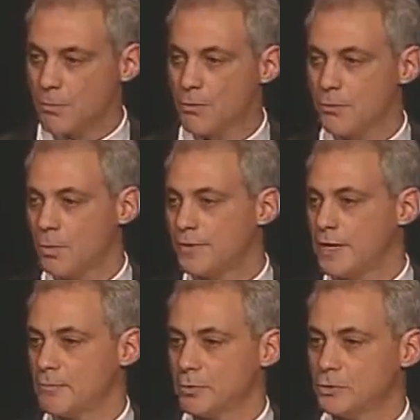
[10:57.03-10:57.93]
But when
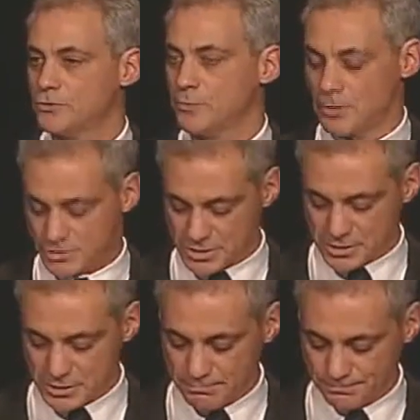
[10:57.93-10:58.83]
they emerge from our
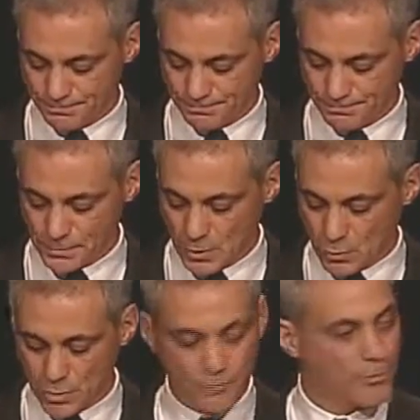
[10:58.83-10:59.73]
system,
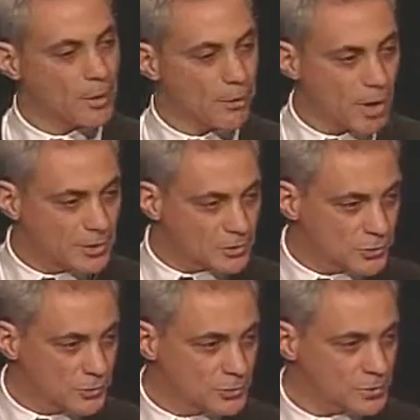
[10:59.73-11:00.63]
whether from our high
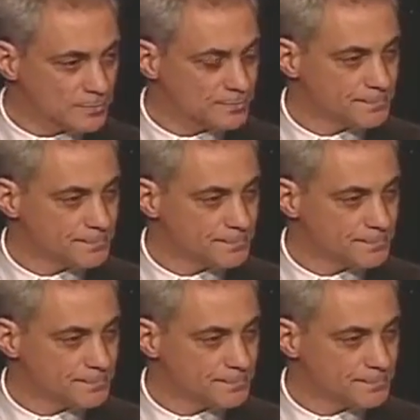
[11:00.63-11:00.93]
schools